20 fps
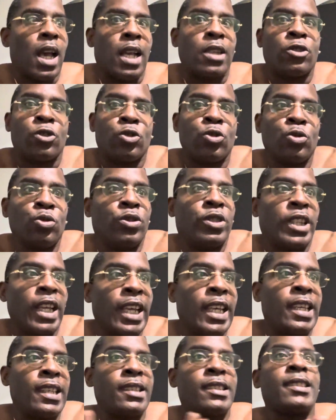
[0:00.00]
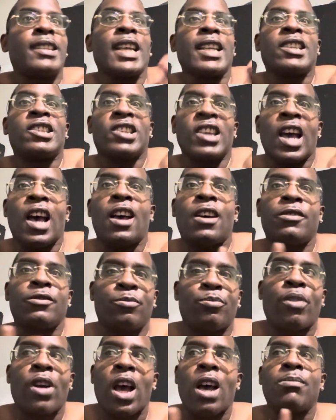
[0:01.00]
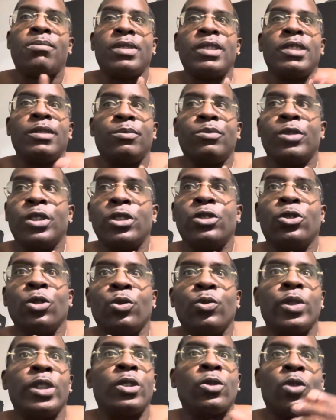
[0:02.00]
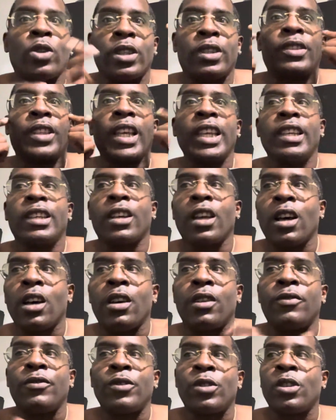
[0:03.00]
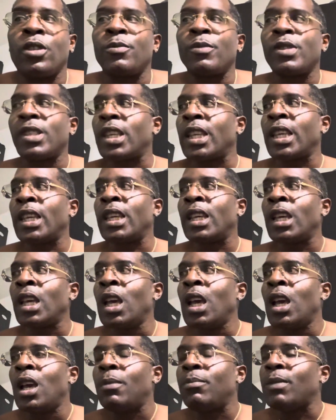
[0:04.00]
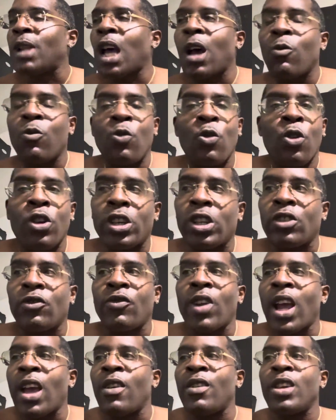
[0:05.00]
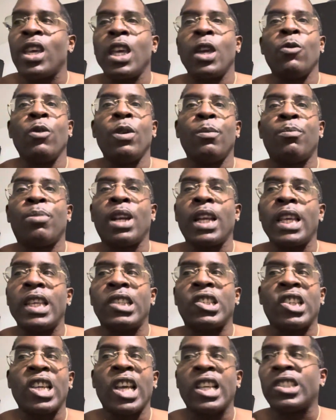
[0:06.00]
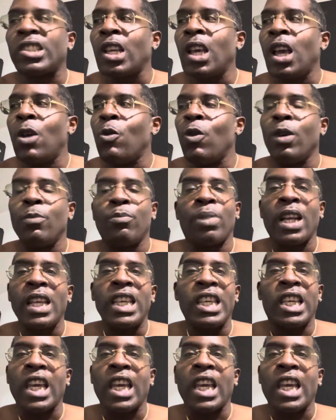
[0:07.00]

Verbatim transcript: I do things that y'all probably be doing or think of, you know what I'm saying? Not walking around here with plate chests, with plate